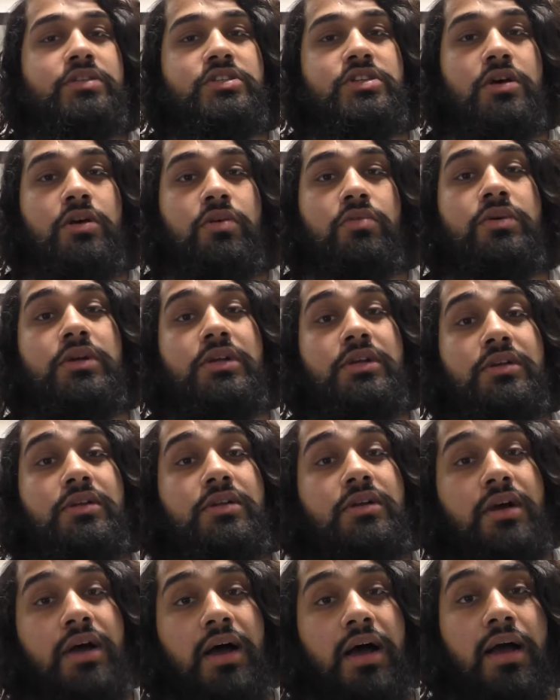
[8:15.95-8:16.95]
So
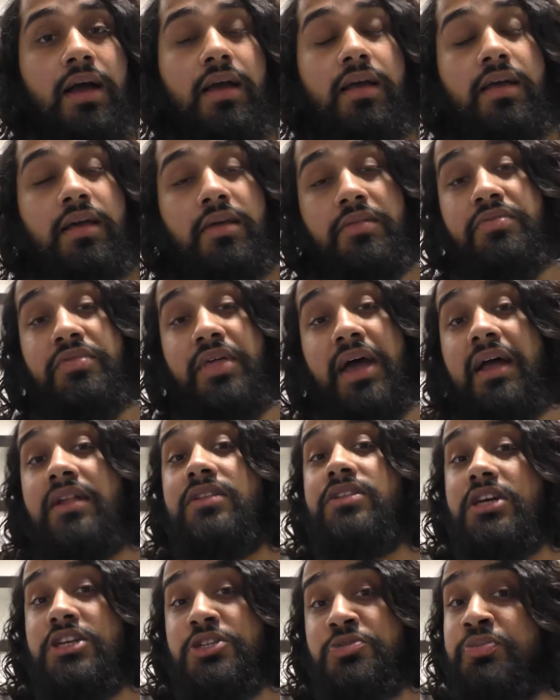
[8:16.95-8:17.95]

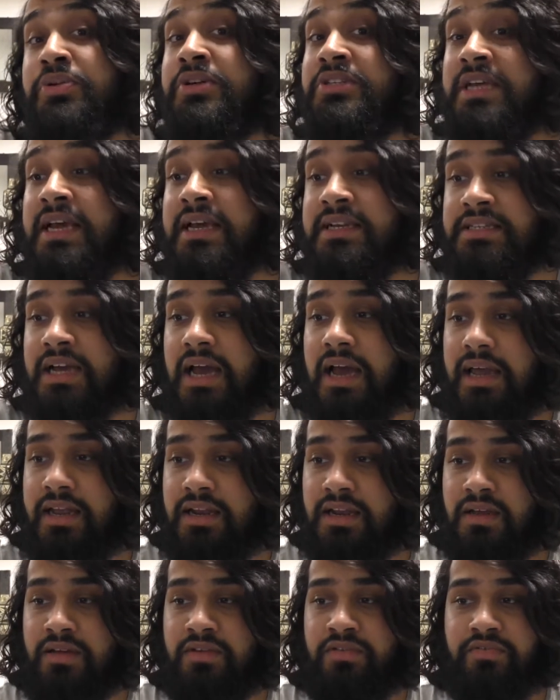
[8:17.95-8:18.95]
that does protect
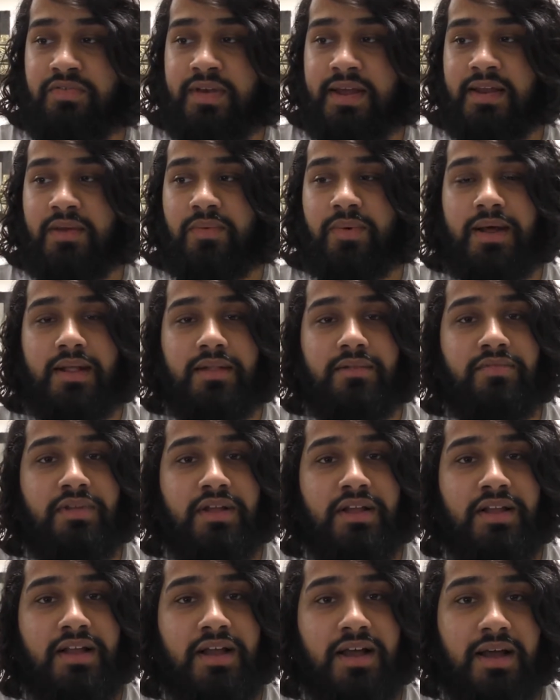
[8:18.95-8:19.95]
Isla fairly well.
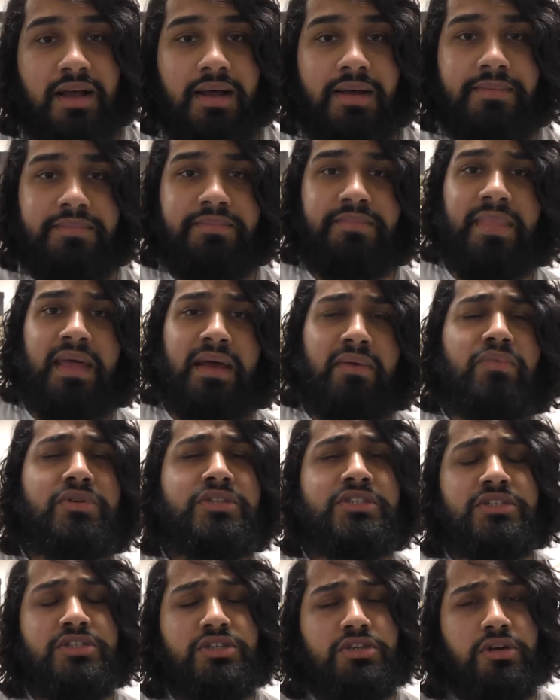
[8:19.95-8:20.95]
And
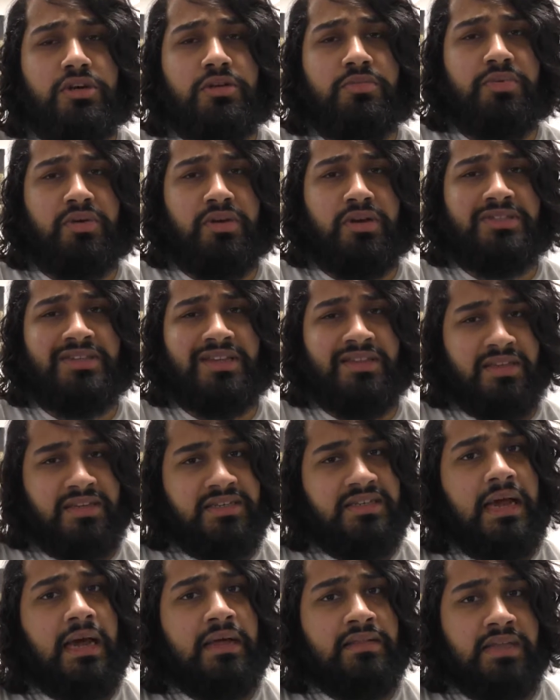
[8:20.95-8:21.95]
which is good, because I think
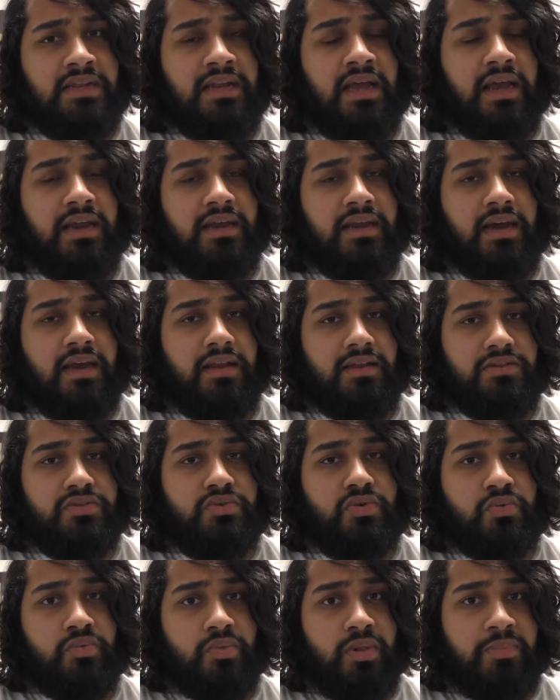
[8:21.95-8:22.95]
down the line Isla
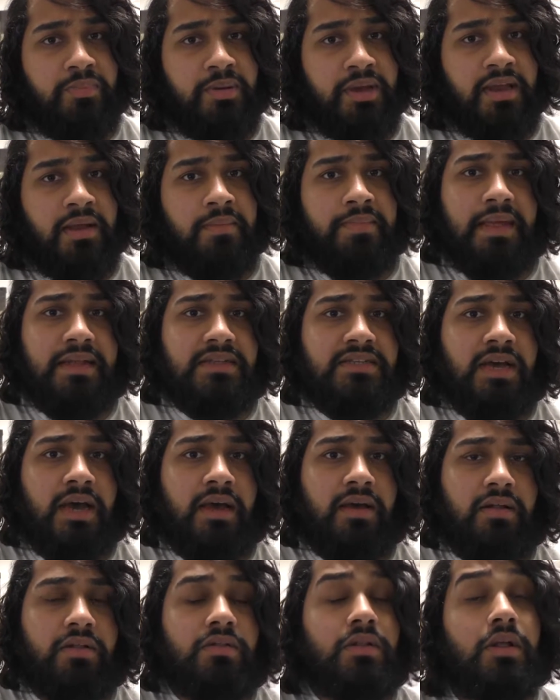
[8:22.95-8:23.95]
Dawn would pick up that
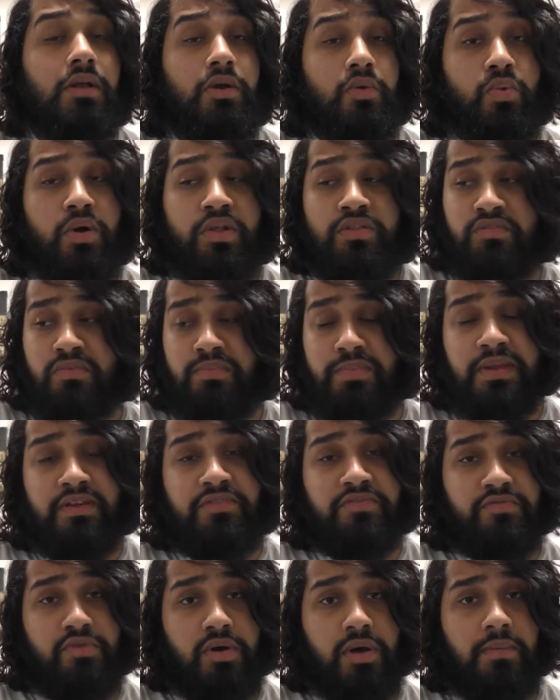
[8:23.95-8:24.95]
title, whether it be
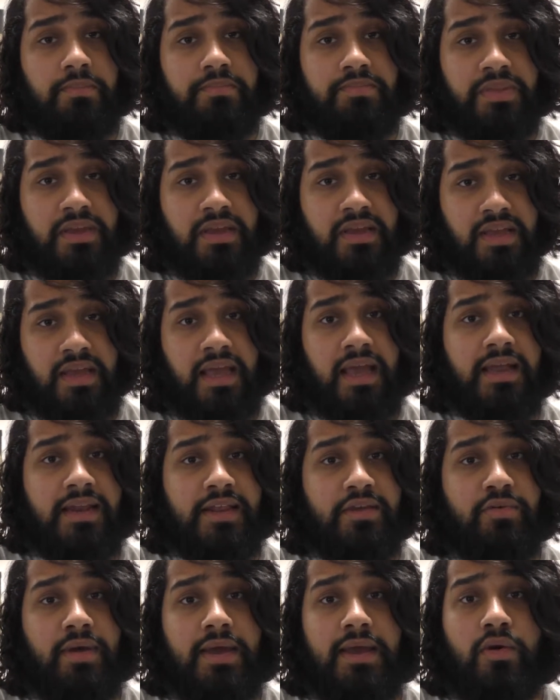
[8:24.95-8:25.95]
from
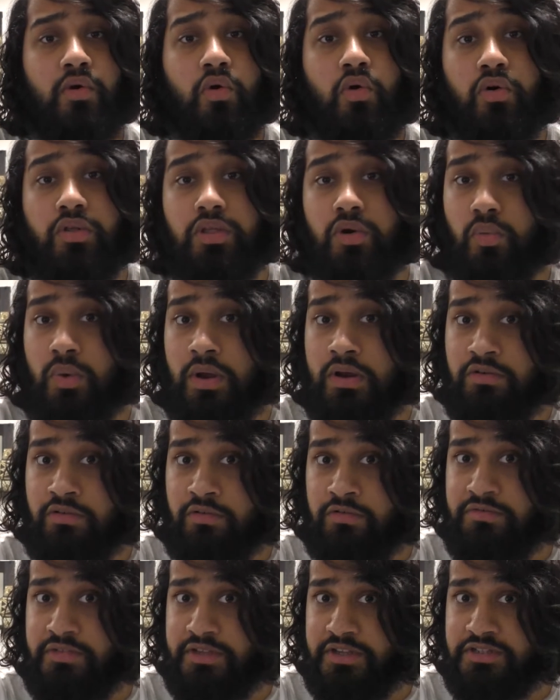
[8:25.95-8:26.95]
Kaylee Ray or the winner
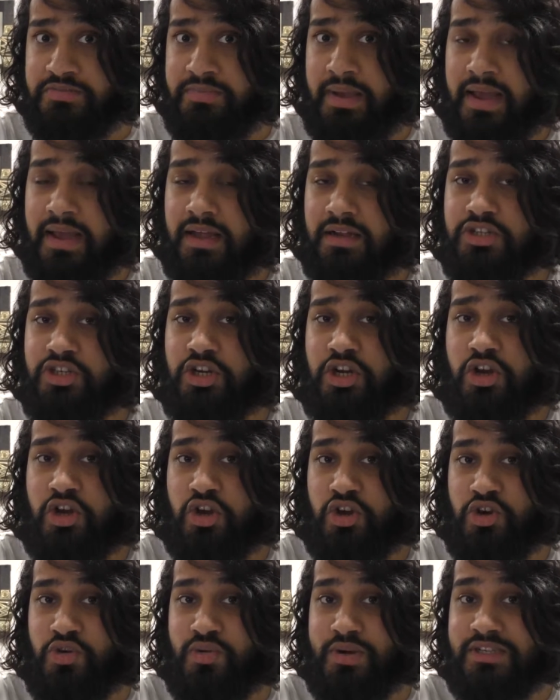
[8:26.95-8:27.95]
of this match,
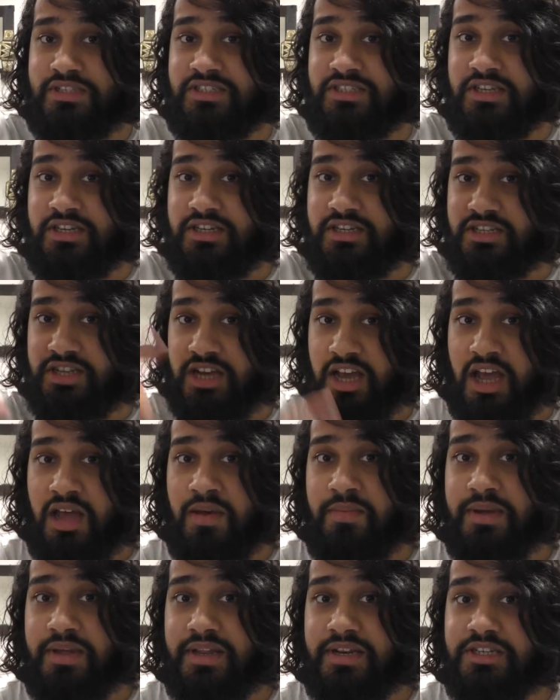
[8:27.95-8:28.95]
who is
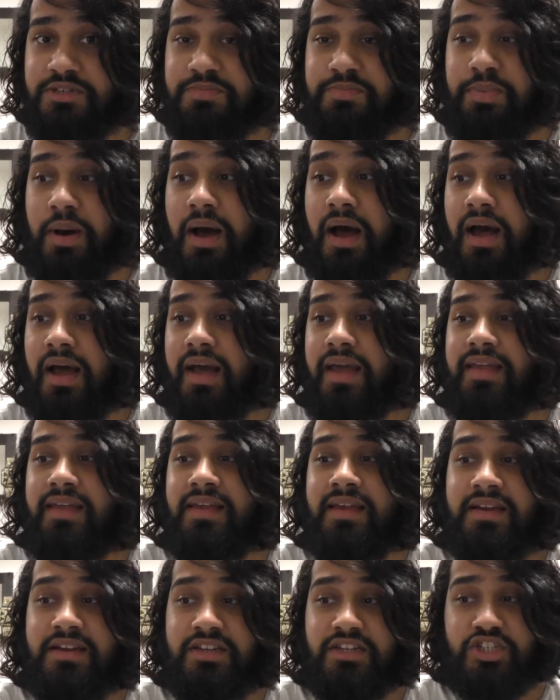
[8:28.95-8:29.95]
determined by
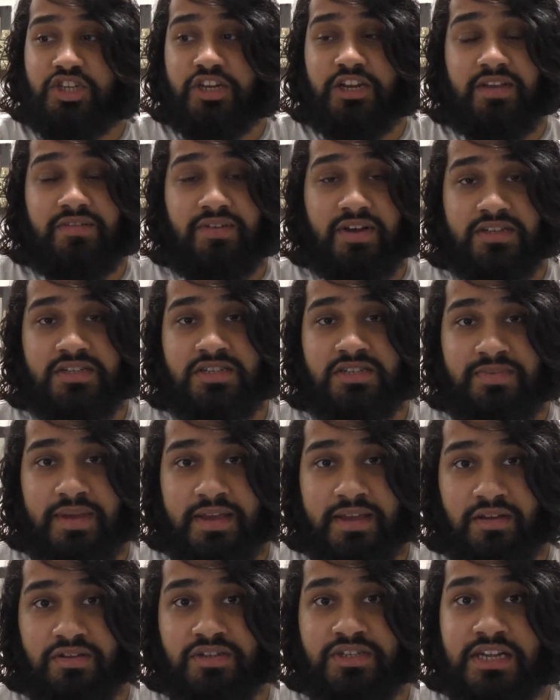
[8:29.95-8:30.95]
Jinny versus
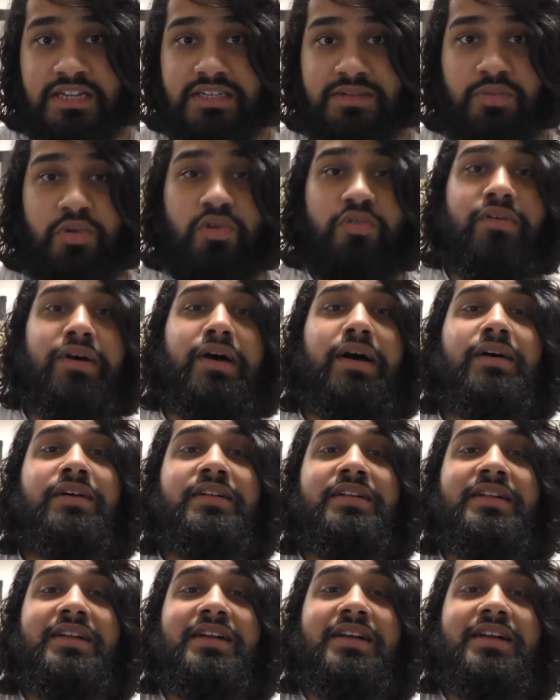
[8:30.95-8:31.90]
Meiko Satomura.